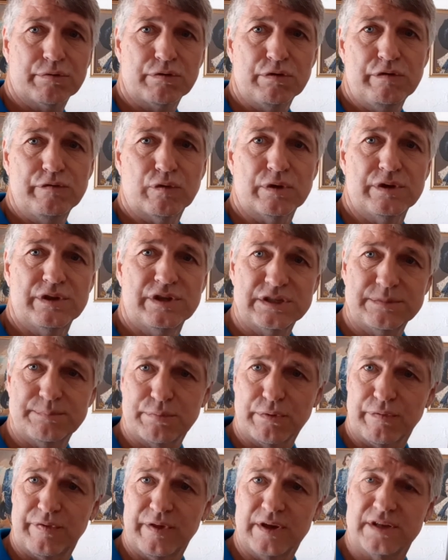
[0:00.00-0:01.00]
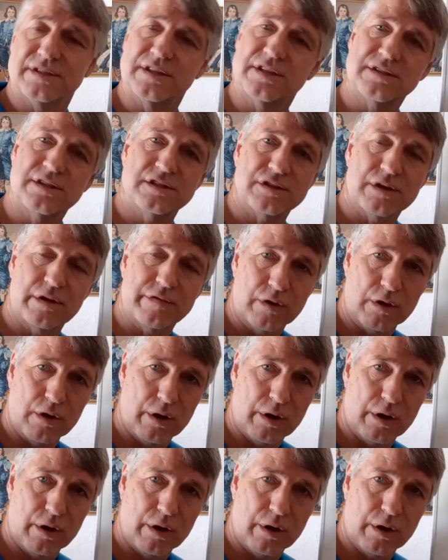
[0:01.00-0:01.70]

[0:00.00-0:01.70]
prove or disprove the existence of